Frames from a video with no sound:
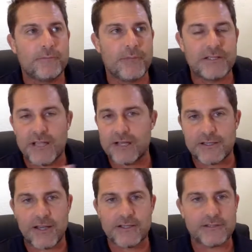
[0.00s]
Exact
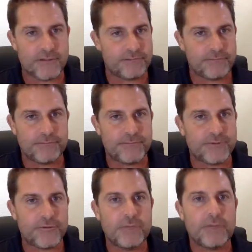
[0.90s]
dates,
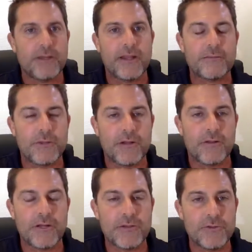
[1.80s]
sorry about that, but I
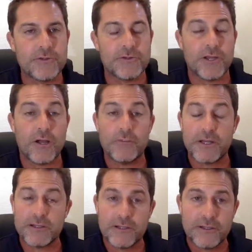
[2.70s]
can't give it to you now.
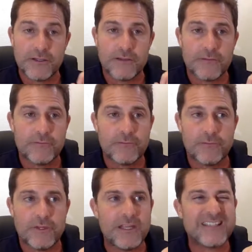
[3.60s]
But
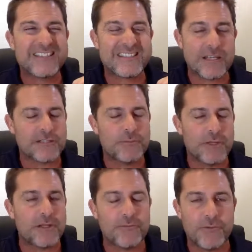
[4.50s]
he had such a
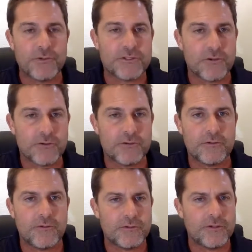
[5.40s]
big influence
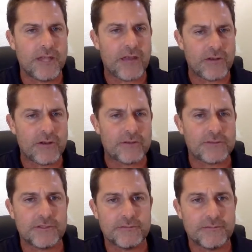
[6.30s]
on
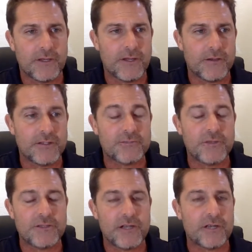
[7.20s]
agriculture,
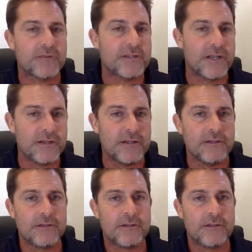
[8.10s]
especially out of the dairy